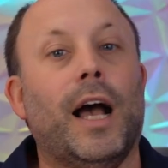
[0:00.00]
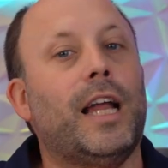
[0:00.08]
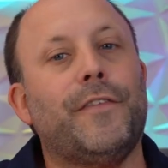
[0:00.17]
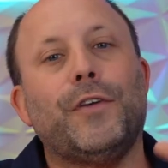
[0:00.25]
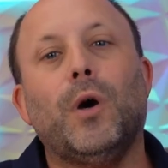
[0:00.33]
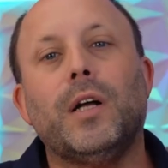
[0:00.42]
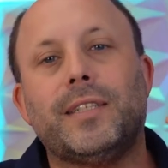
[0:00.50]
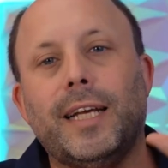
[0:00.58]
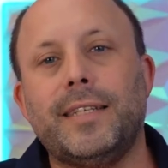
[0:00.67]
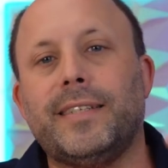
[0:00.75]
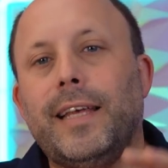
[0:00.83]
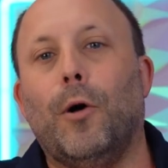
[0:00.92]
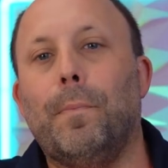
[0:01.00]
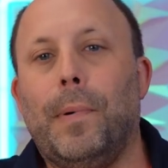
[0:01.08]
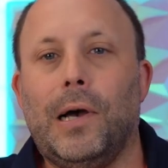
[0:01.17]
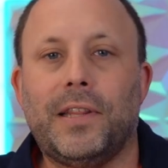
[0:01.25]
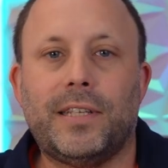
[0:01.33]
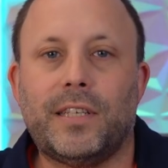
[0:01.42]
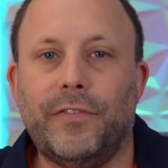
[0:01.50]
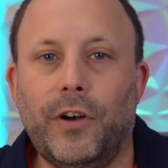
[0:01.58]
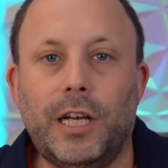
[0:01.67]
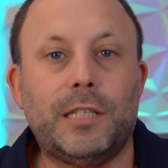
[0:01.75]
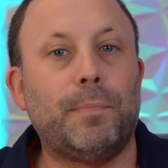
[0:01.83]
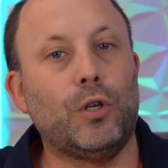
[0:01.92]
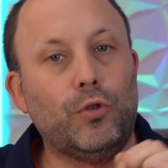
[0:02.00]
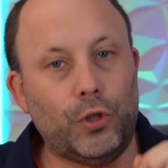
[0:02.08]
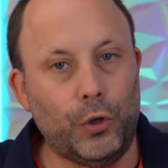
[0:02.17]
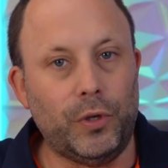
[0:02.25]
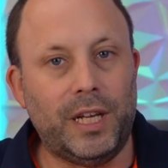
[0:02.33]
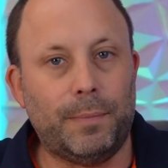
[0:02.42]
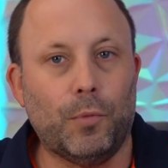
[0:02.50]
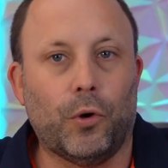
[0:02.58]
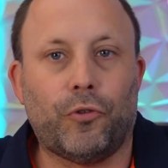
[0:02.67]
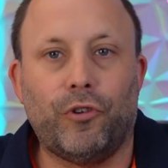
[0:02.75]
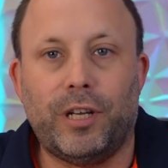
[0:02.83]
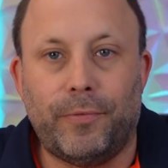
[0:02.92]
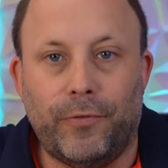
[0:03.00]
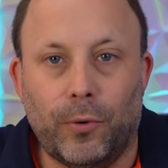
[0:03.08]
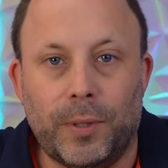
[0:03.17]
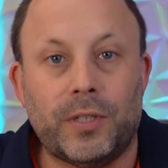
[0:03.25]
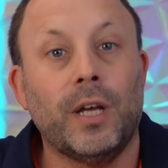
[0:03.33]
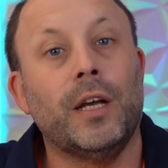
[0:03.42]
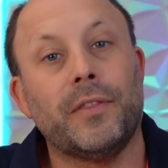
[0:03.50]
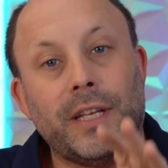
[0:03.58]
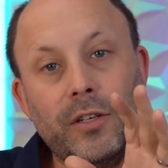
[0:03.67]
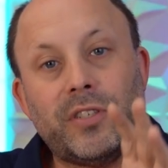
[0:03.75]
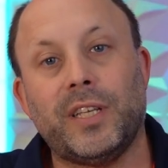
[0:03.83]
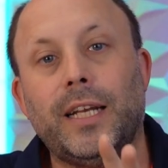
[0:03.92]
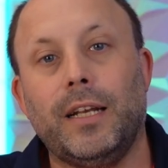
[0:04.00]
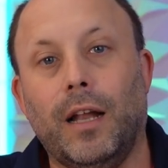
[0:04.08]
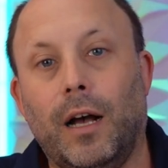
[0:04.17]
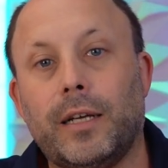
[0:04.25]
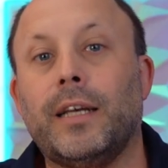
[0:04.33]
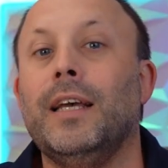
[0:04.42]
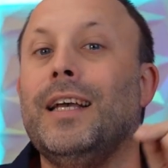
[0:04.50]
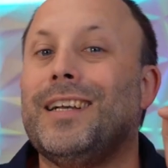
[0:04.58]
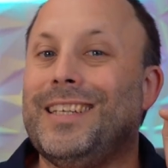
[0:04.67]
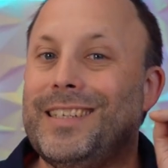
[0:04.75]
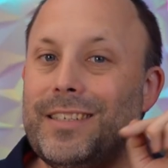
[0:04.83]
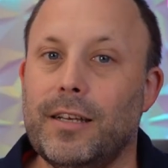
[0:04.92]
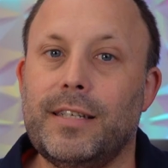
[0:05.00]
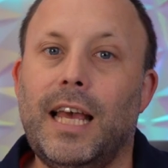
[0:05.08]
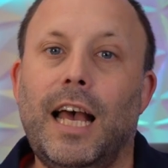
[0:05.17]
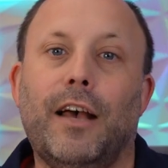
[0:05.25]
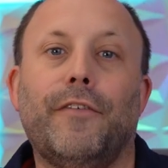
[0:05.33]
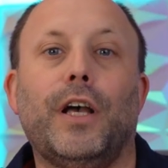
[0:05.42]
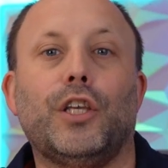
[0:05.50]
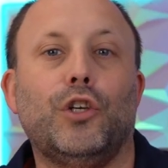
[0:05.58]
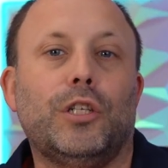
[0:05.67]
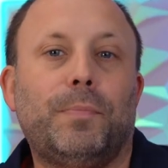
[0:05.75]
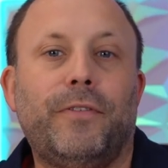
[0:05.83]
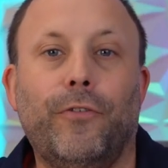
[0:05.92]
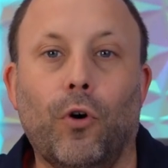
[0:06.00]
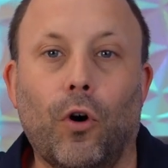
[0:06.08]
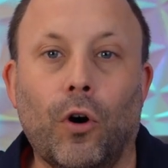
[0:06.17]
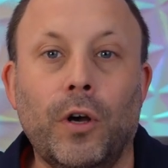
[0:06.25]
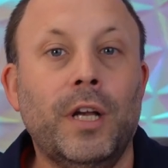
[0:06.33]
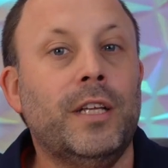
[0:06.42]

And if you are dead set on buying this device, but you do need more 3D performance, then you're still in luck because it does have a USB 4,